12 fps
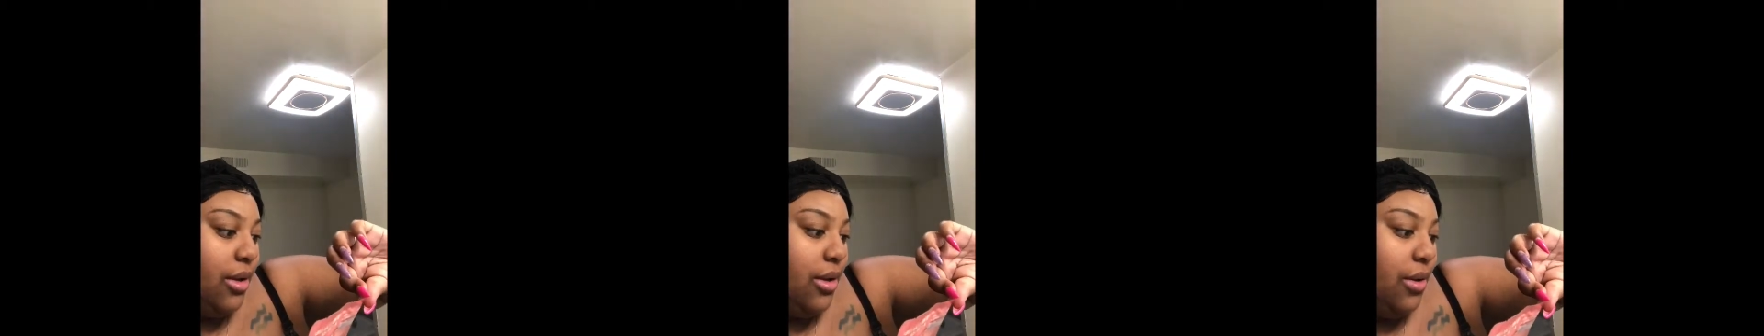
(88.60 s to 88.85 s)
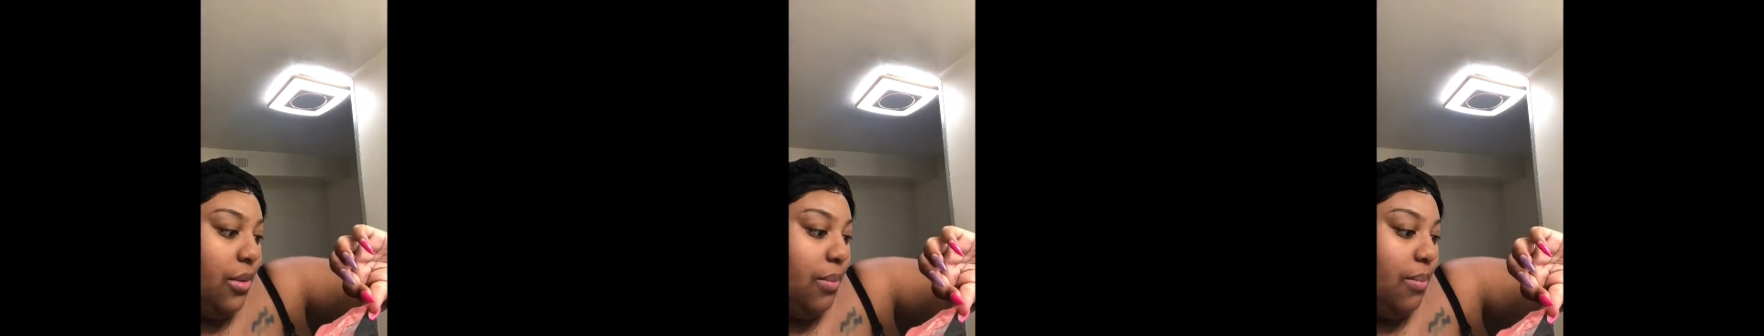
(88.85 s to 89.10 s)

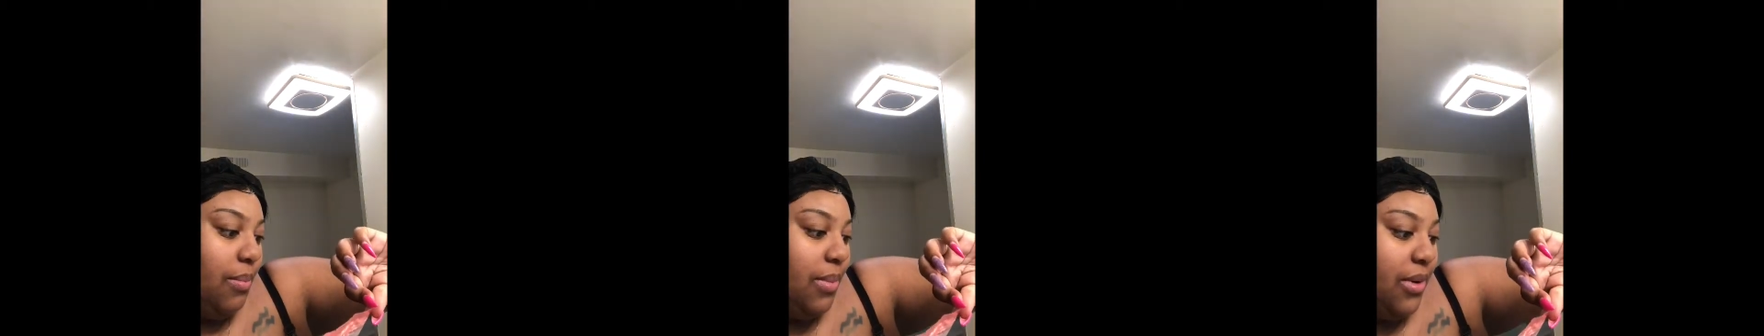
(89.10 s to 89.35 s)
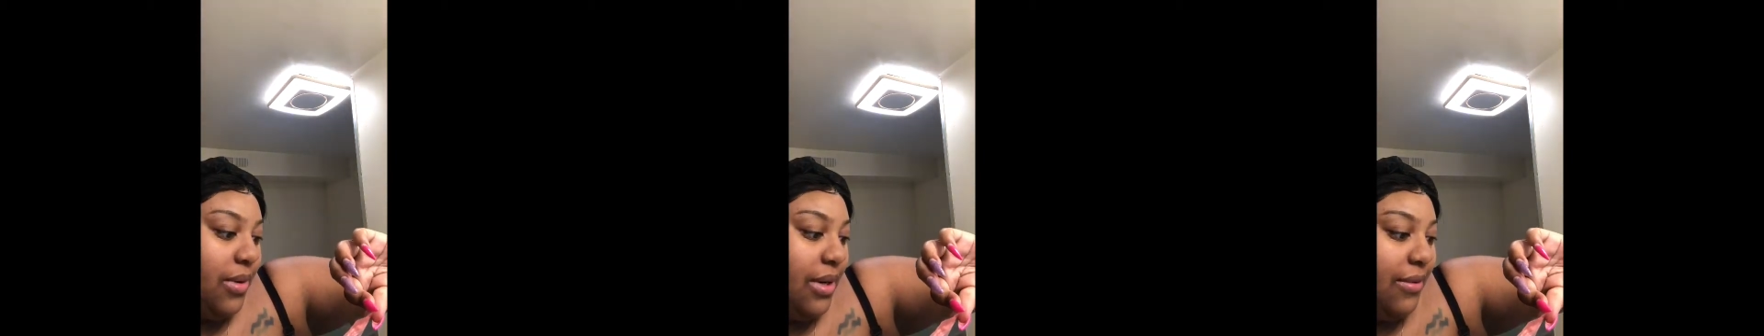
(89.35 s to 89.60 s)

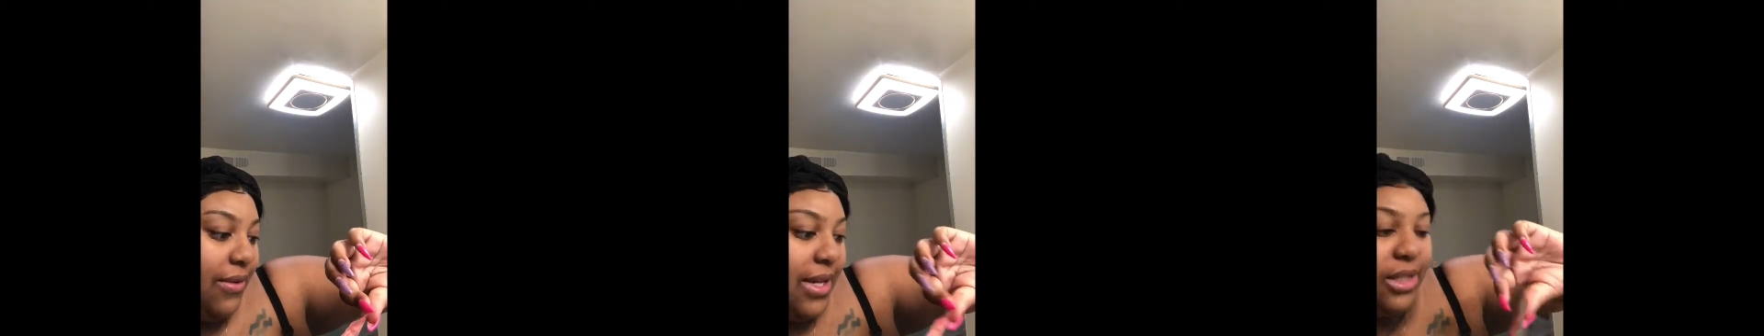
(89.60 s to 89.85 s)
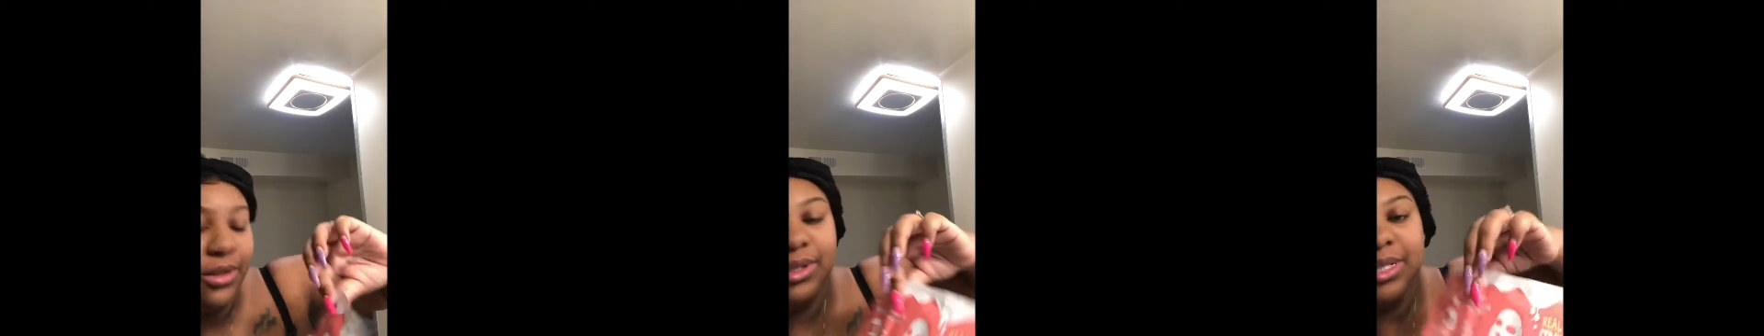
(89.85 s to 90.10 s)
Cuper
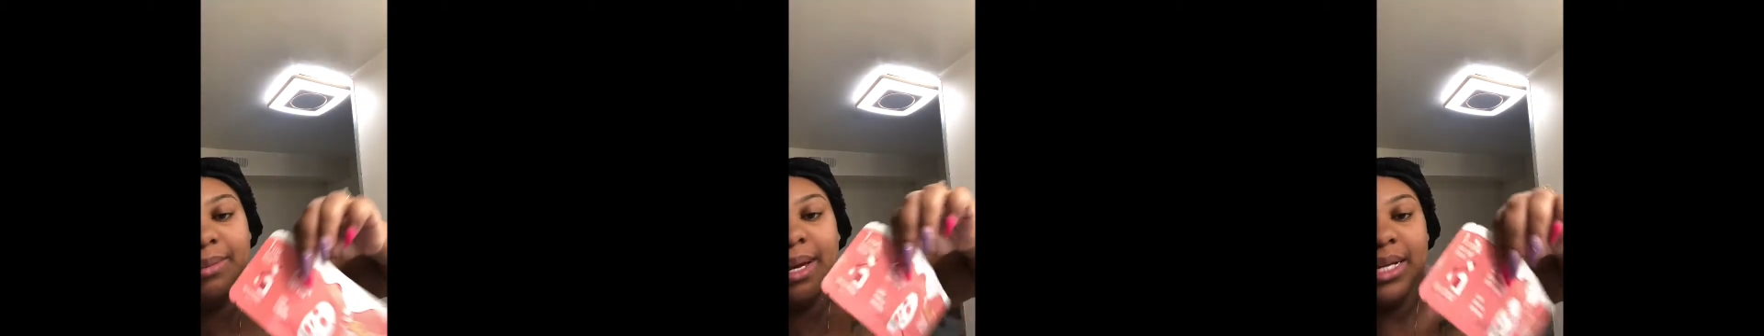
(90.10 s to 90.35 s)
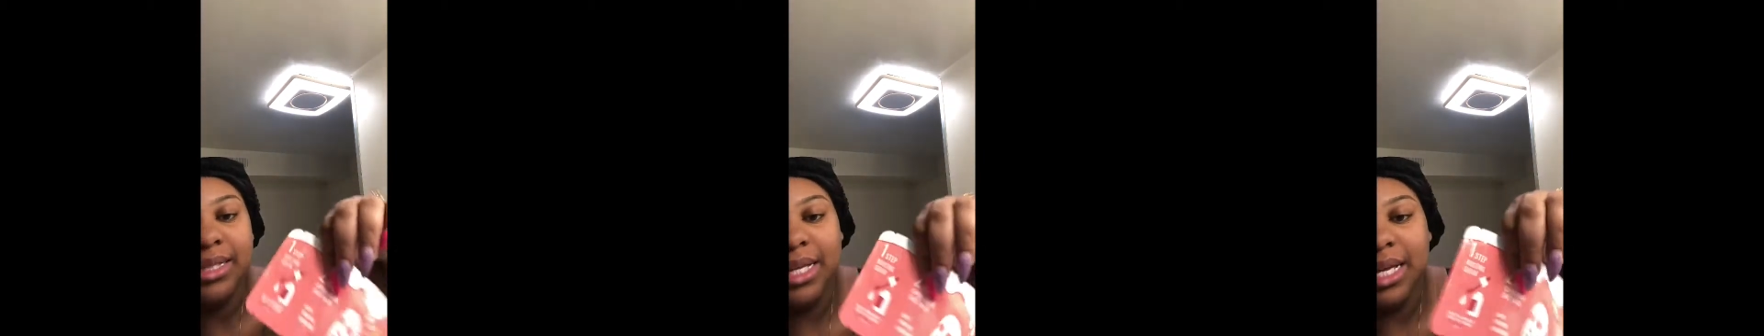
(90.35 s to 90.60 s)
facial sheet
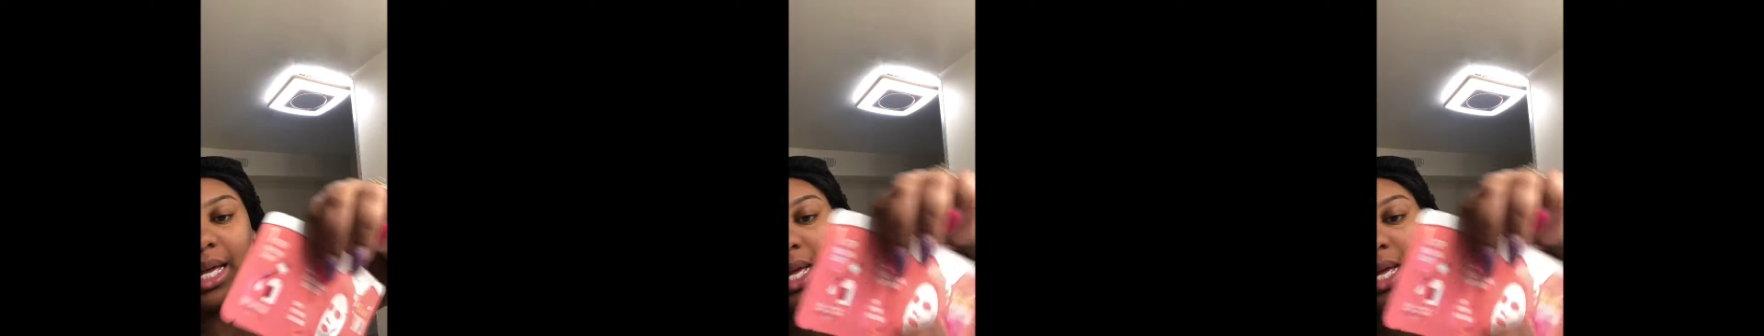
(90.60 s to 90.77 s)
mask.